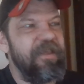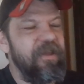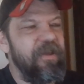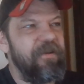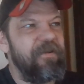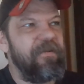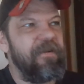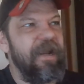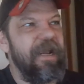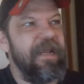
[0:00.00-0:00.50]
the
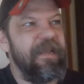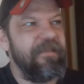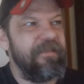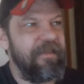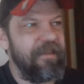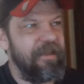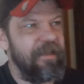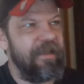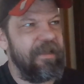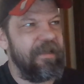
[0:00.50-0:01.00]
Ukraine
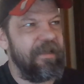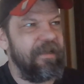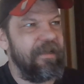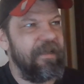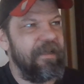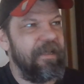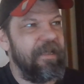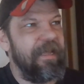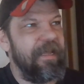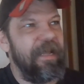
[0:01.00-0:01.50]
thing.
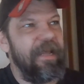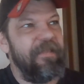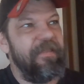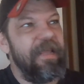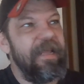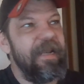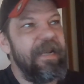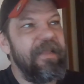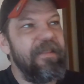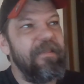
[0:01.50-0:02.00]
And
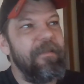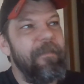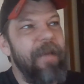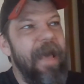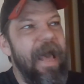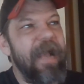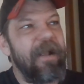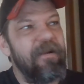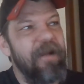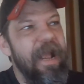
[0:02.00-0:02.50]
then in the
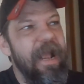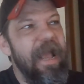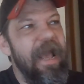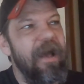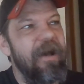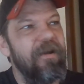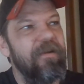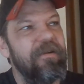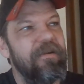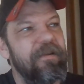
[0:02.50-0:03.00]

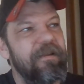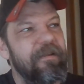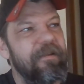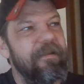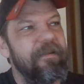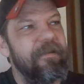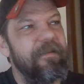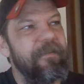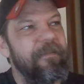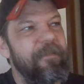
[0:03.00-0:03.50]
background,
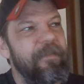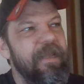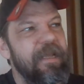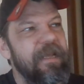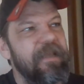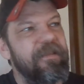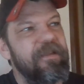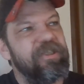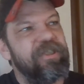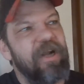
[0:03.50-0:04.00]

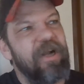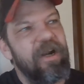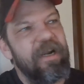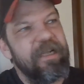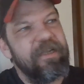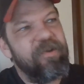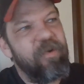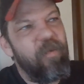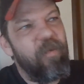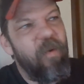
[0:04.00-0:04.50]
they're
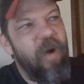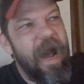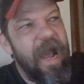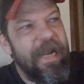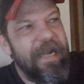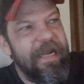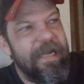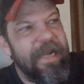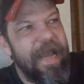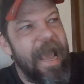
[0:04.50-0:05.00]
starting to
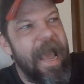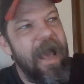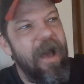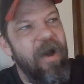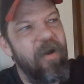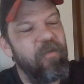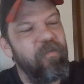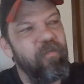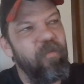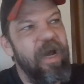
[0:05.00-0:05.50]
wind
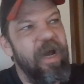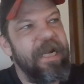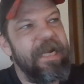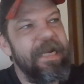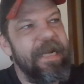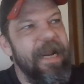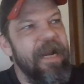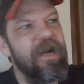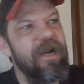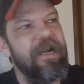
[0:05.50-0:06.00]
down
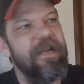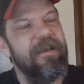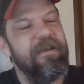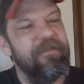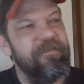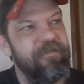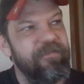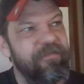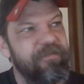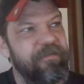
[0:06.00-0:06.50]
one
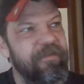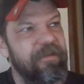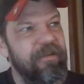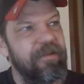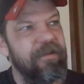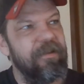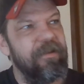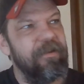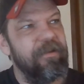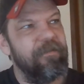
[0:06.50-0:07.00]
narrative
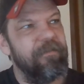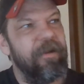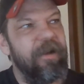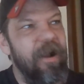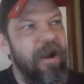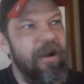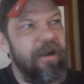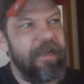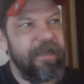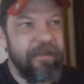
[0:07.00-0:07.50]

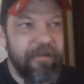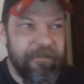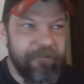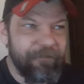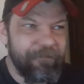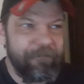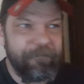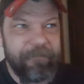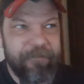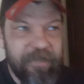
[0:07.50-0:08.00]

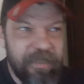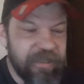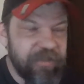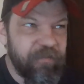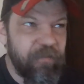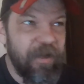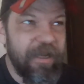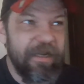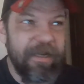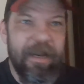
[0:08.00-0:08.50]
regarding
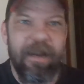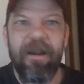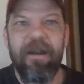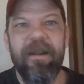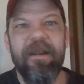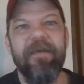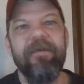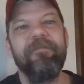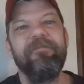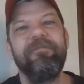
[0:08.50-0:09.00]
this one
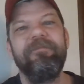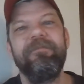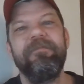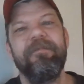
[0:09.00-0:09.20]
narrative.